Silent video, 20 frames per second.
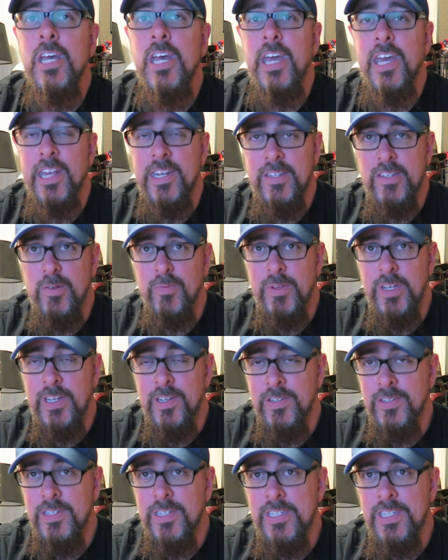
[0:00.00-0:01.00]
had something
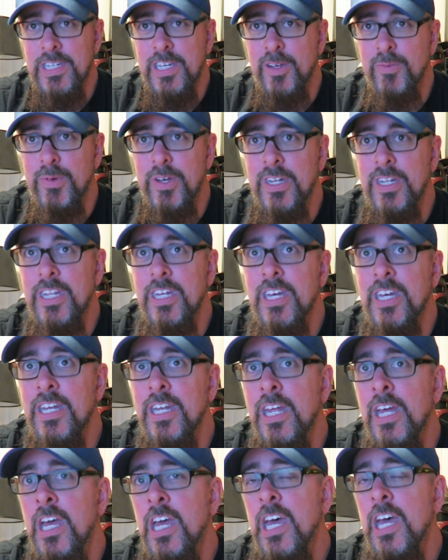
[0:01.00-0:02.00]
else to say about
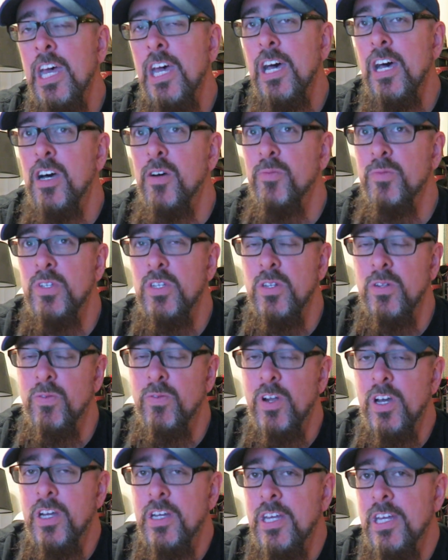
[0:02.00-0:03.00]
that. So The
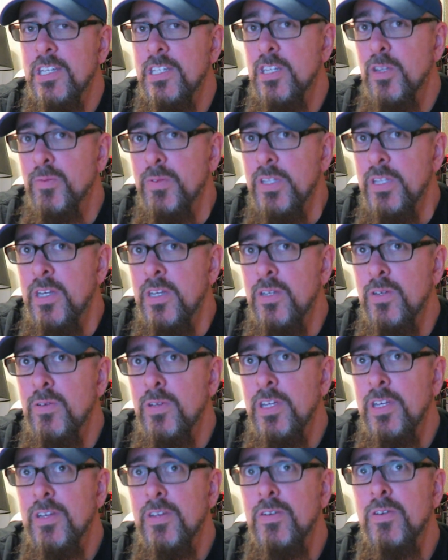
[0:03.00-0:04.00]
Rock has something to do
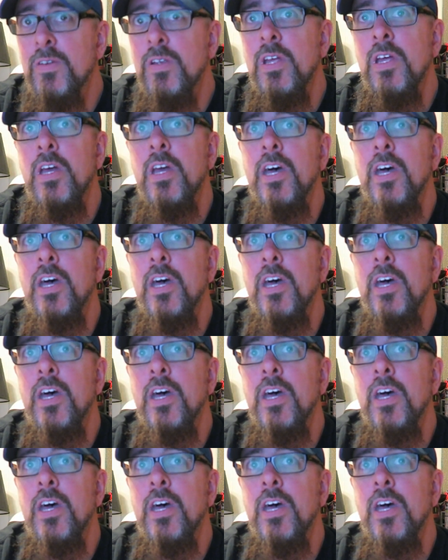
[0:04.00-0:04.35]
here.